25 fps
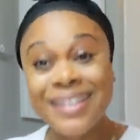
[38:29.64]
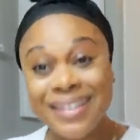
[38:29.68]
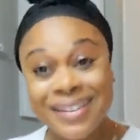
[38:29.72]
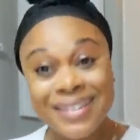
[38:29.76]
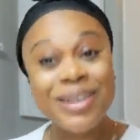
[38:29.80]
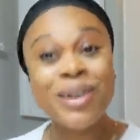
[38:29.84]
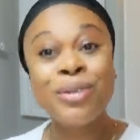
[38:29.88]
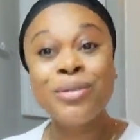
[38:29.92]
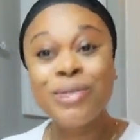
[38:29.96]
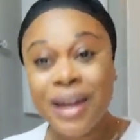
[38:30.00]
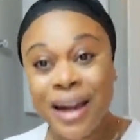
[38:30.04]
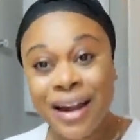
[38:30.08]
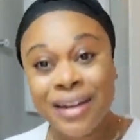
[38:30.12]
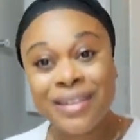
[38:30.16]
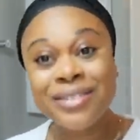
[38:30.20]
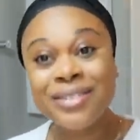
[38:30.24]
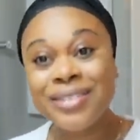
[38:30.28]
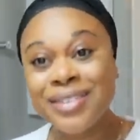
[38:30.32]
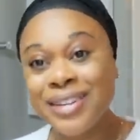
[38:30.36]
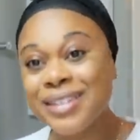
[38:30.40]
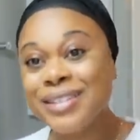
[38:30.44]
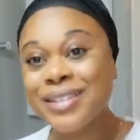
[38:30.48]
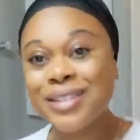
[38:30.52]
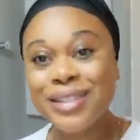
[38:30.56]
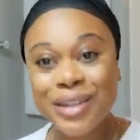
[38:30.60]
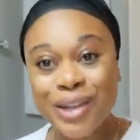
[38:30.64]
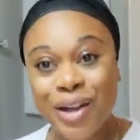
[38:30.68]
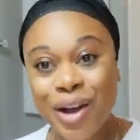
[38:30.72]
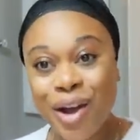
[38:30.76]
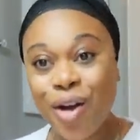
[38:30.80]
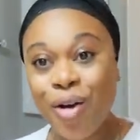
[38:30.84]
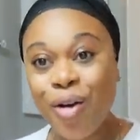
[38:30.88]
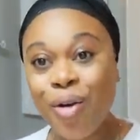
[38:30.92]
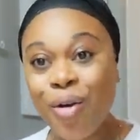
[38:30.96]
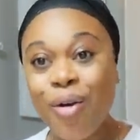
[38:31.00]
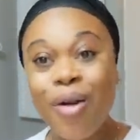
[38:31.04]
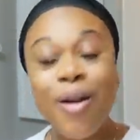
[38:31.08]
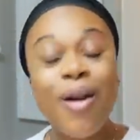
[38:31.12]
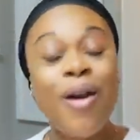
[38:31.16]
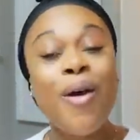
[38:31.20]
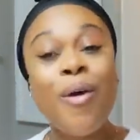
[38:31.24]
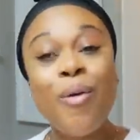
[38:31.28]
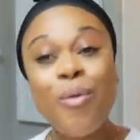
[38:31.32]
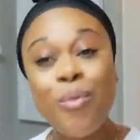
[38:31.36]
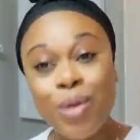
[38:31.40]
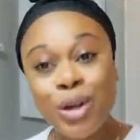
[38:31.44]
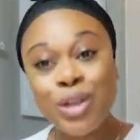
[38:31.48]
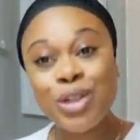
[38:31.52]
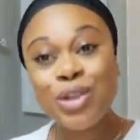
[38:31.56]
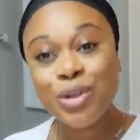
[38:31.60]
your doctor needs to know
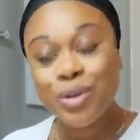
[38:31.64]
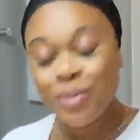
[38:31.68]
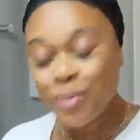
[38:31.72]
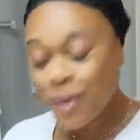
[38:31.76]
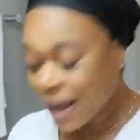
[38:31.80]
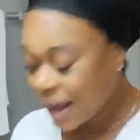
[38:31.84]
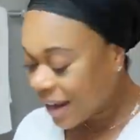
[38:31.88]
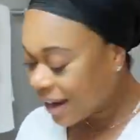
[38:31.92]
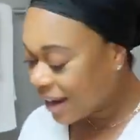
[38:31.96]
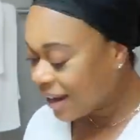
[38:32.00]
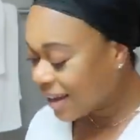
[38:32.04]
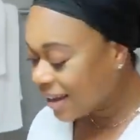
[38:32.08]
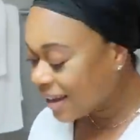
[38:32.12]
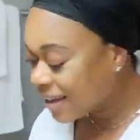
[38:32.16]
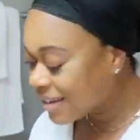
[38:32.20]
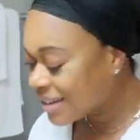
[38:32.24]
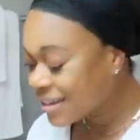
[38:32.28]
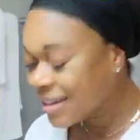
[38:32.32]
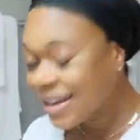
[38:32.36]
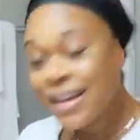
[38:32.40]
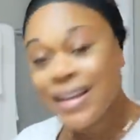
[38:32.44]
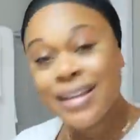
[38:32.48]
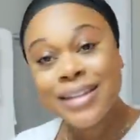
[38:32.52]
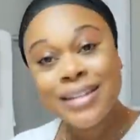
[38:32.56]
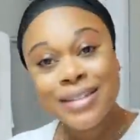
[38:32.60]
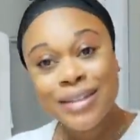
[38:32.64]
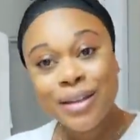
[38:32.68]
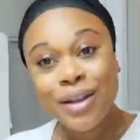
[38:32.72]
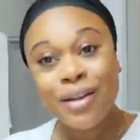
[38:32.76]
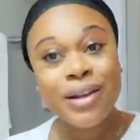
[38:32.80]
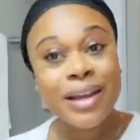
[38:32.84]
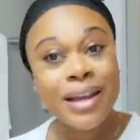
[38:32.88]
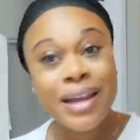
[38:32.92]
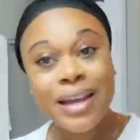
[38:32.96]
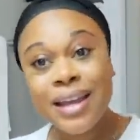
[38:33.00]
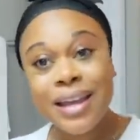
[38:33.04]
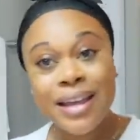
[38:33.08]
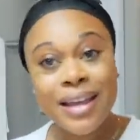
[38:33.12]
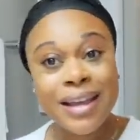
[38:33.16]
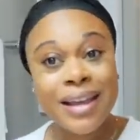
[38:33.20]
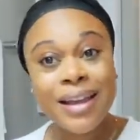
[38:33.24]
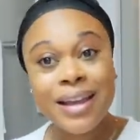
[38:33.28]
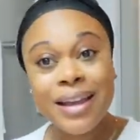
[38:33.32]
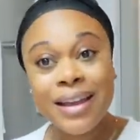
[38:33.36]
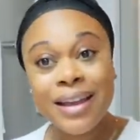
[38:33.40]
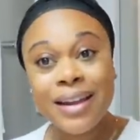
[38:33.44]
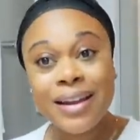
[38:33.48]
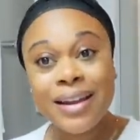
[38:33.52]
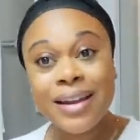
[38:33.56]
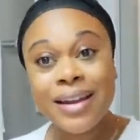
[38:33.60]
what your weight is so that he
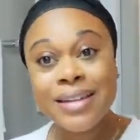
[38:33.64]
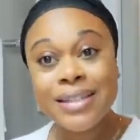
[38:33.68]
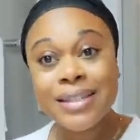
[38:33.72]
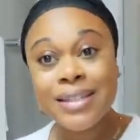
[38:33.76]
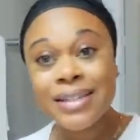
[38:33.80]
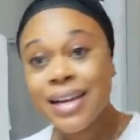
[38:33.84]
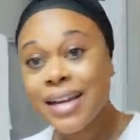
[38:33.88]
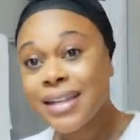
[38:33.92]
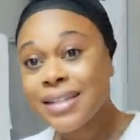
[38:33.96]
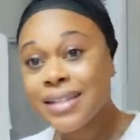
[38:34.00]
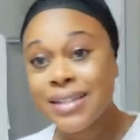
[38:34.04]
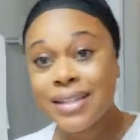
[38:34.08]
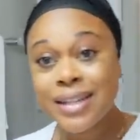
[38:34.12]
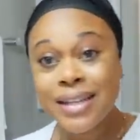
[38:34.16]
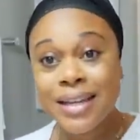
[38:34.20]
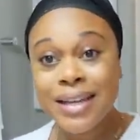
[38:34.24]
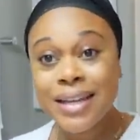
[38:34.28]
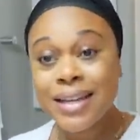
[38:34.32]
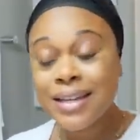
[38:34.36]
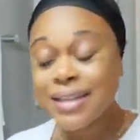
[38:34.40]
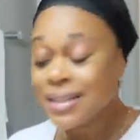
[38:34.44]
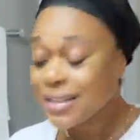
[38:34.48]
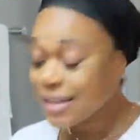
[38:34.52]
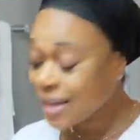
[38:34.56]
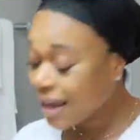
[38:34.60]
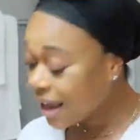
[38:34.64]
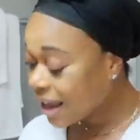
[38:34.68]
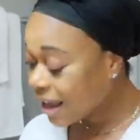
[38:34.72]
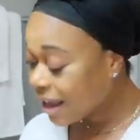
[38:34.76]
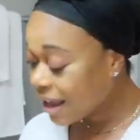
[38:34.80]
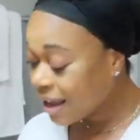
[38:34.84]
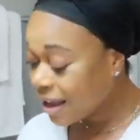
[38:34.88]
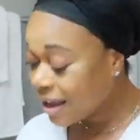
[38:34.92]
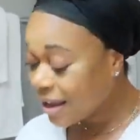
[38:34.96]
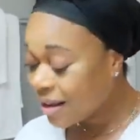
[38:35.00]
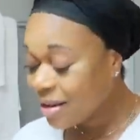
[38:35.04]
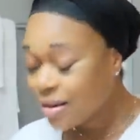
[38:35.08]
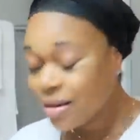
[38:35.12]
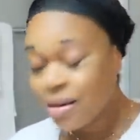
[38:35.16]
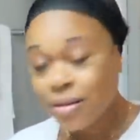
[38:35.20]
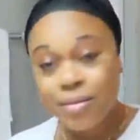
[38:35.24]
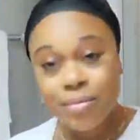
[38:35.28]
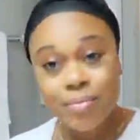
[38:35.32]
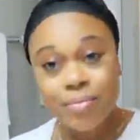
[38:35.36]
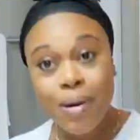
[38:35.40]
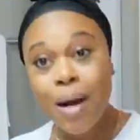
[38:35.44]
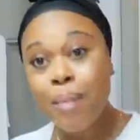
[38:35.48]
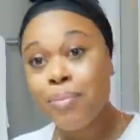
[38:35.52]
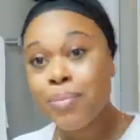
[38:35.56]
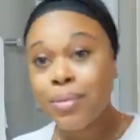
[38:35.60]
can assess things
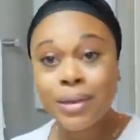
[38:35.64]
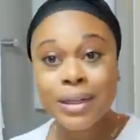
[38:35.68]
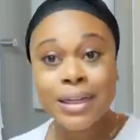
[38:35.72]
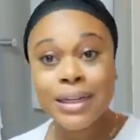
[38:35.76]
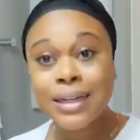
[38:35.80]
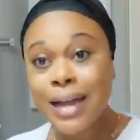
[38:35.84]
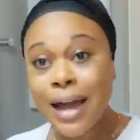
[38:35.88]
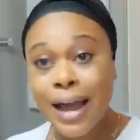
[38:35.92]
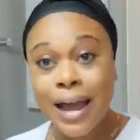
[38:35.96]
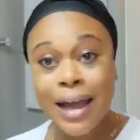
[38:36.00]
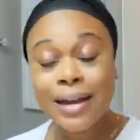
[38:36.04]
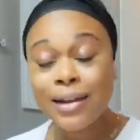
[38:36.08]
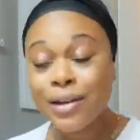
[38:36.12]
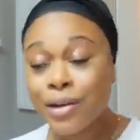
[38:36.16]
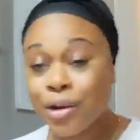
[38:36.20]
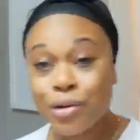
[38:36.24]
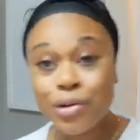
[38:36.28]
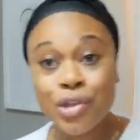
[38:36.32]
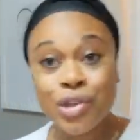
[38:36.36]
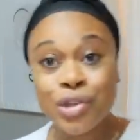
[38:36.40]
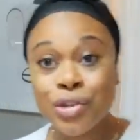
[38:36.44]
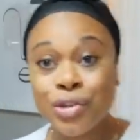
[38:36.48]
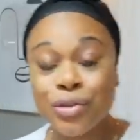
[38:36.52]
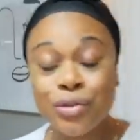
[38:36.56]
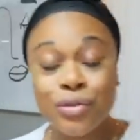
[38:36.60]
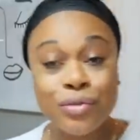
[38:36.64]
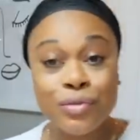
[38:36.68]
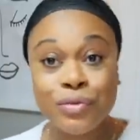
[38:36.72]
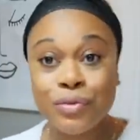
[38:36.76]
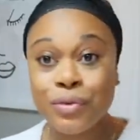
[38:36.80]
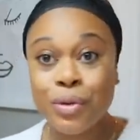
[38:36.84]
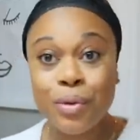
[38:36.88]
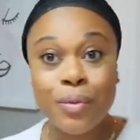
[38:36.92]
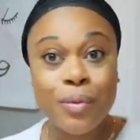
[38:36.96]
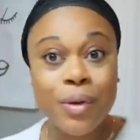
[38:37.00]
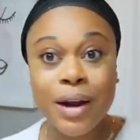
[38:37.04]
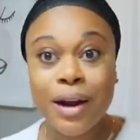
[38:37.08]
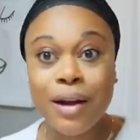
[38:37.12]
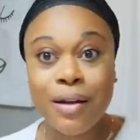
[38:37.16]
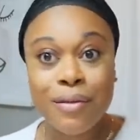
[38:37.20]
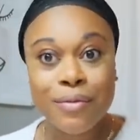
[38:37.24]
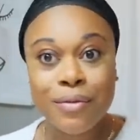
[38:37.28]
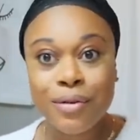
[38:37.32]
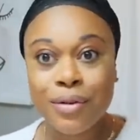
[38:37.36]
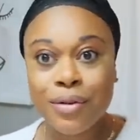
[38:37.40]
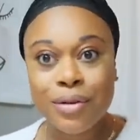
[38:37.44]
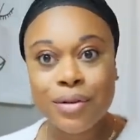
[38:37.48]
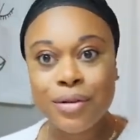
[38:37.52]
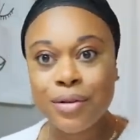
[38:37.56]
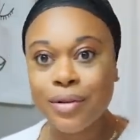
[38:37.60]
and properly diagnose you for
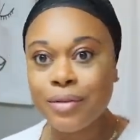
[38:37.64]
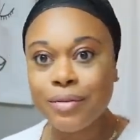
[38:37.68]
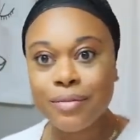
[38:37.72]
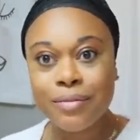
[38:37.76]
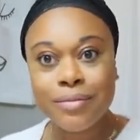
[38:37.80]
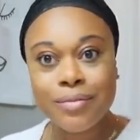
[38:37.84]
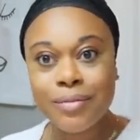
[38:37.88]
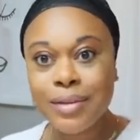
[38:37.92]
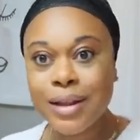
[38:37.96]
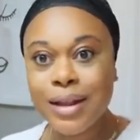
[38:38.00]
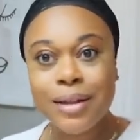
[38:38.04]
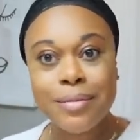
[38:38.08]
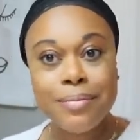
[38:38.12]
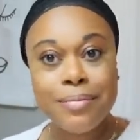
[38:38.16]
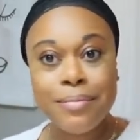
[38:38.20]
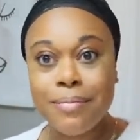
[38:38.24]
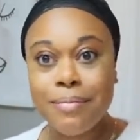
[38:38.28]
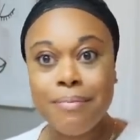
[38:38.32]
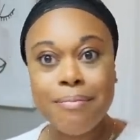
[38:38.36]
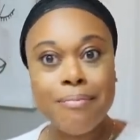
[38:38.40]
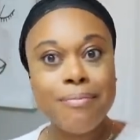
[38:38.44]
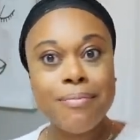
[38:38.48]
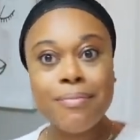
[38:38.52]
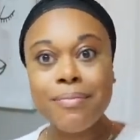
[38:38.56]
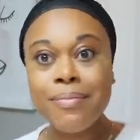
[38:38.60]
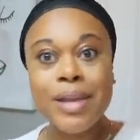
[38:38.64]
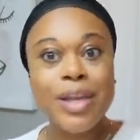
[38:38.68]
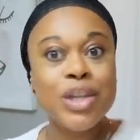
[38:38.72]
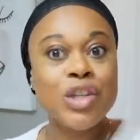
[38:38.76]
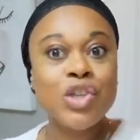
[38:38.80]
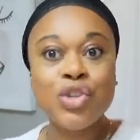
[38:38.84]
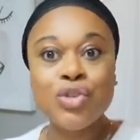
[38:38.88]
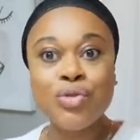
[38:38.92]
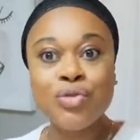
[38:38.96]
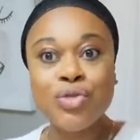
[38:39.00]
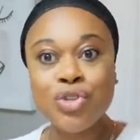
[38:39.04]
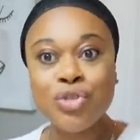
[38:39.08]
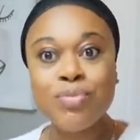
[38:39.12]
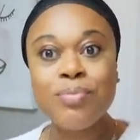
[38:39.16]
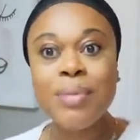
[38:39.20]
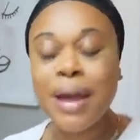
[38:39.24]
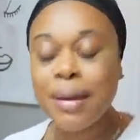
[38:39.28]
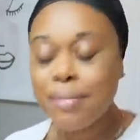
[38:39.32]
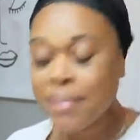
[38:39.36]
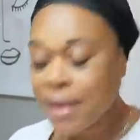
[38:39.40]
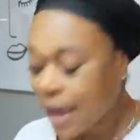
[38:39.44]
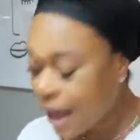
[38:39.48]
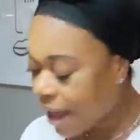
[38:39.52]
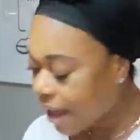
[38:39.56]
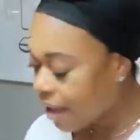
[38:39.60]
whatever issues you
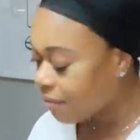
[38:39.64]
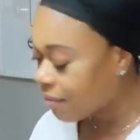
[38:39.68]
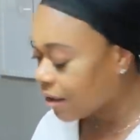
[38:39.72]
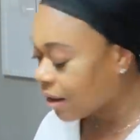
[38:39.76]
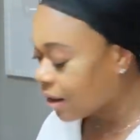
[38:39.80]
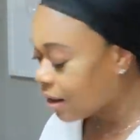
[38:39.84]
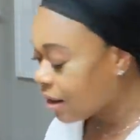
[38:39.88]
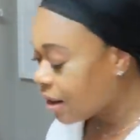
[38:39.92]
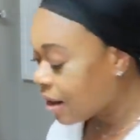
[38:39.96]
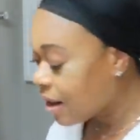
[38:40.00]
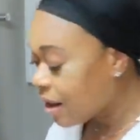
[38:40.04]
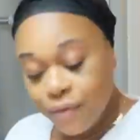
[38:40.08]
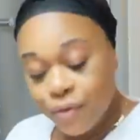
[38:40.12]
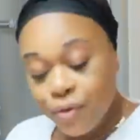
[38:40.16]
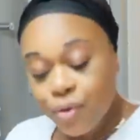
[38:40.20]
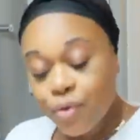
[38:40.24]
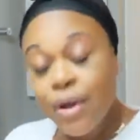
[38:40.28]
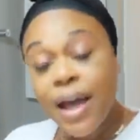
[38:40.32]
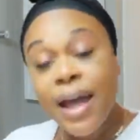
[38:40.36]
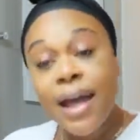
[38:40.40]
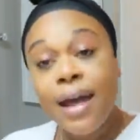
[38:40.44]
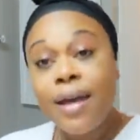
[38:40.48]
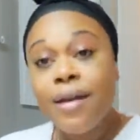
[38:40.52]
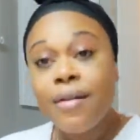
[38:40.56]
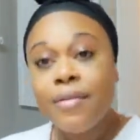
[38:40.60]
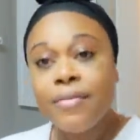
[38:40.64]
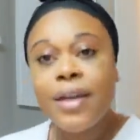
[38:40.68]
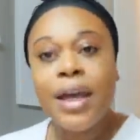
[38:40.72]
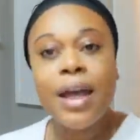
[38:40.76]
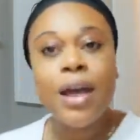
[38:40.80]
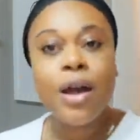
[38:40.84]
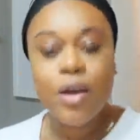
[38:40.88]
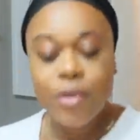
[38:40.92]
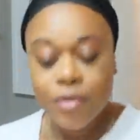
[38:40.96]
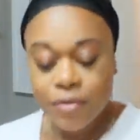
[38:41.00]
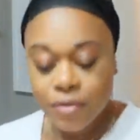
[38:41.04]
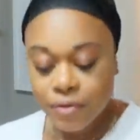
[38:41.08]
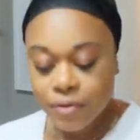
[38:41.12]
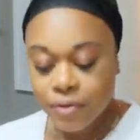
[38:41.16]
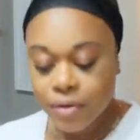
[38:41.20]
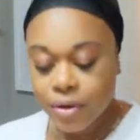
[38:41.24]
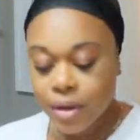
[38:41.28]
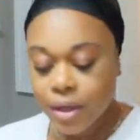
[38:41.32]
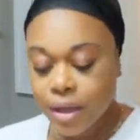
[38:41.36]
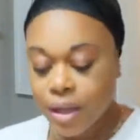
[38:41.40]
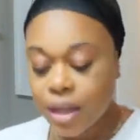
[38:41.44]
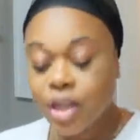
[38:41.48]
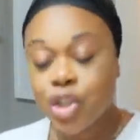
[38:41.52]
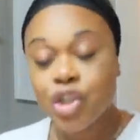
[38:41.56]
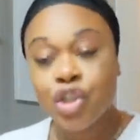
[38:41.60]
may be having. If you have health
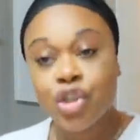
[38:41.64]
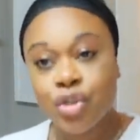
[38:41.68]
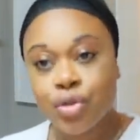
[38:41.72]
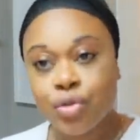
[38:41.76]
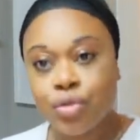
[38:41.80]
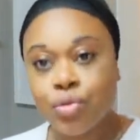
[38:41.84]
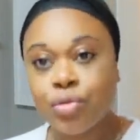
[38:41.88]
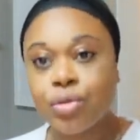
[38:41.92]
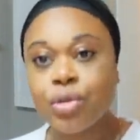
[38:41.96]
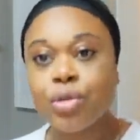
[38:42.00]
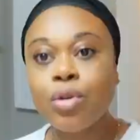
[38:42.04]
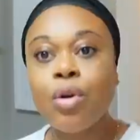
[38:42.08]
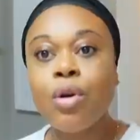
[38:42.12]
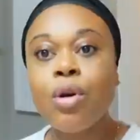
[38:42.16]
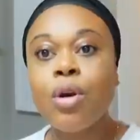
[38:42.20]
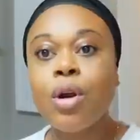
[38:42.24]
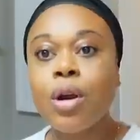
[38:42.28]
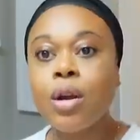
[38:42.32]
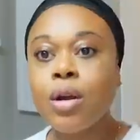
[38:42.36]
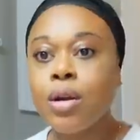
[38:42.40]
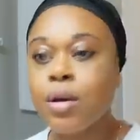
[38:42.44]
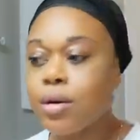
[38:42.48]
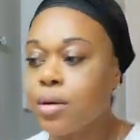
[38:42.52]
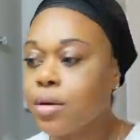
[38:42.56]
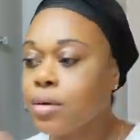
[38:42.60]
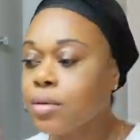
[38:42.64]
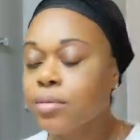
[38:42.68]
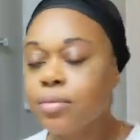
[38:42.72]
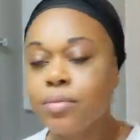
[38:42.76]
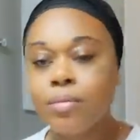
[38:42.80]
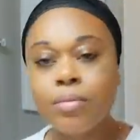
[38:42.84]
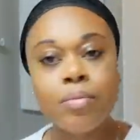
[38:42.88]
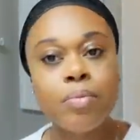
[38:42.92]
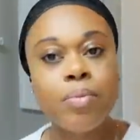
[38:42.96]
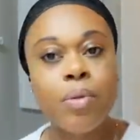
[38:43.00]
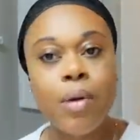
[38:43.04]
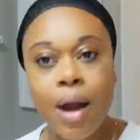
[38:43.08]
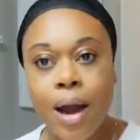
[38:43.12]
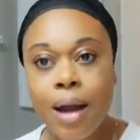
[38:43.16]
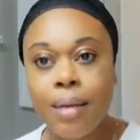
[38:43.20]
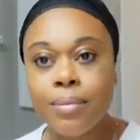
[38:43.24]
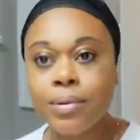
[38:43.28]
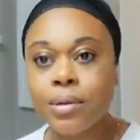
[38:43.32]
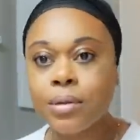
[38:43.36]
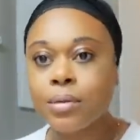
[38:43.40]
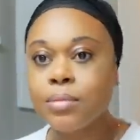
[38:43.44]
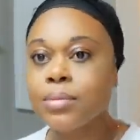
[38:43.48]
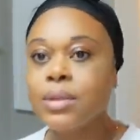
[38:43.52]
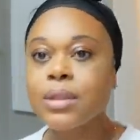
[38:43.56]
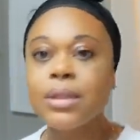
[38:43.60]
issues or
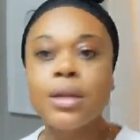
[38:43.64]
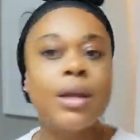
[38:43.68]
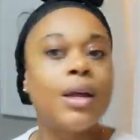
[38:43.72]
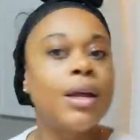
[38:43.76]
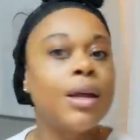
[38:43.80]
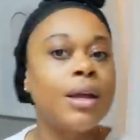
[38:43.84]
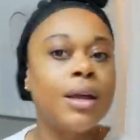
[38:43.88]
problems,